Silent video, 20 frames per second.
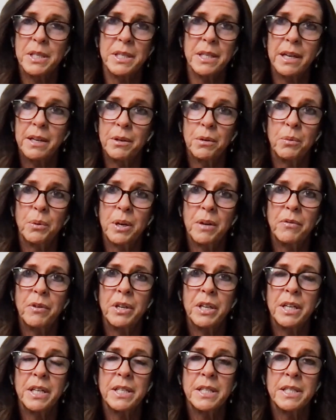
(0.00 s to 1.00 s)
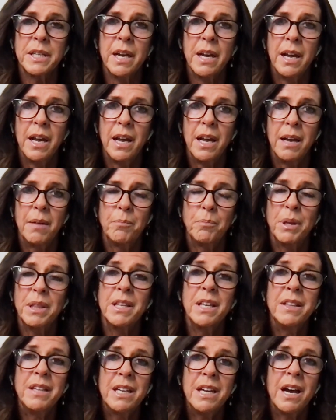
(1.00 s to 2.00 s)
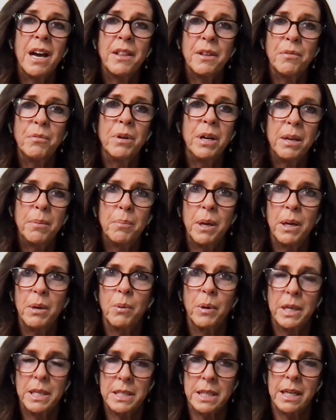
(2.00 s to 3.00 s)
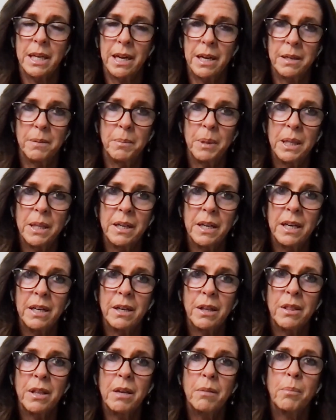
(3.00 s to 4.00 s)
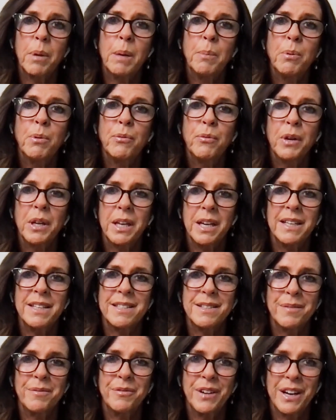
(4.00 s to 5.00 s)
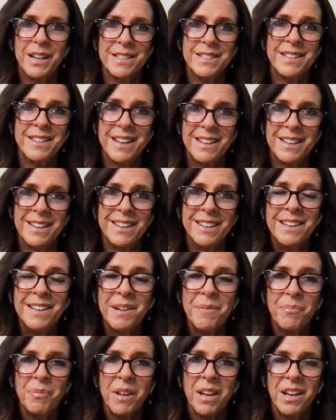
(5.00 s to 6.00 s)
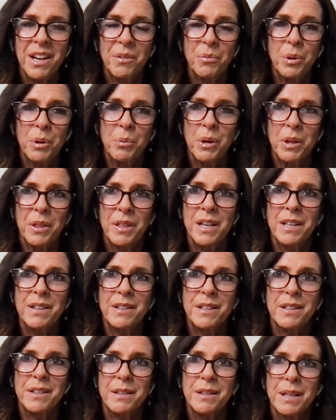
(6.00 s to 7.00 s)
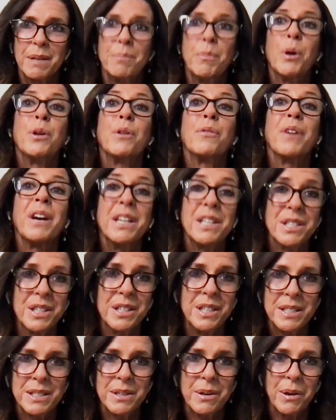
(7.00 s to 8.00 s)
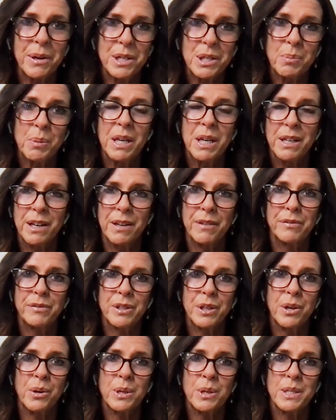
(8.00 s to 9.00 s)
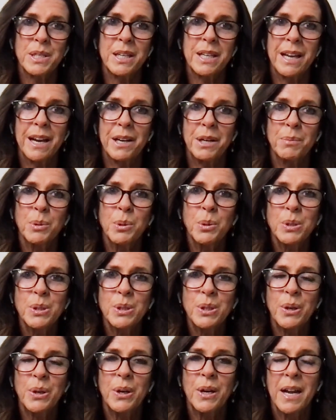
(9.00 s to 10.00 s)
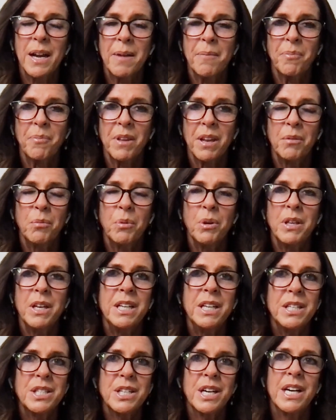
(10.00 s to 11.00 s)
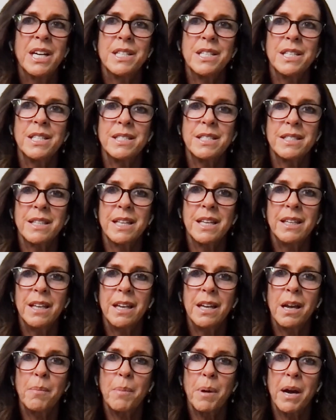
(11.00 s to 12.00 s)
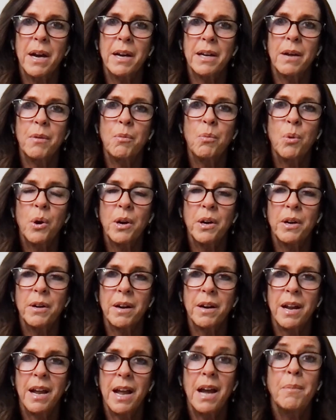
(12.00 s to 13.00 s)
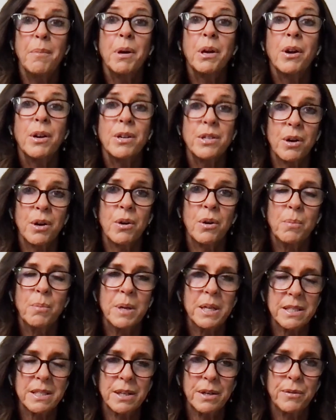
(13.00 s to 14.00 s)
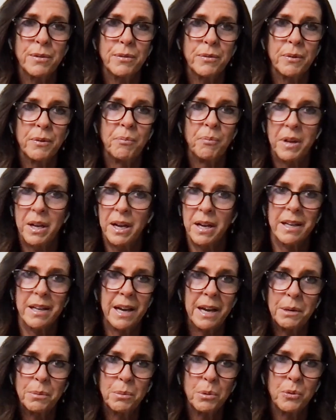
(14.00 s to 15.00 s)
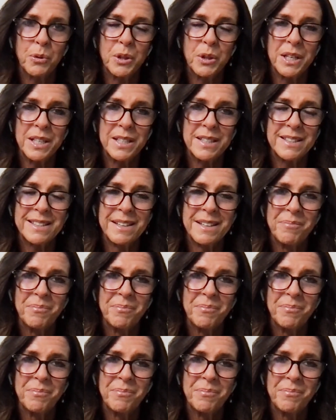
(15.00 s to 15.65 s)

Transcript: day or whatever it is. But then the other really big one is accountability. And I think people forget to factor that in. We think that the motivation is going to be enough to hold us accountable. So with any change, it's thinking about, okay, how am I going to hold myself accountable for this?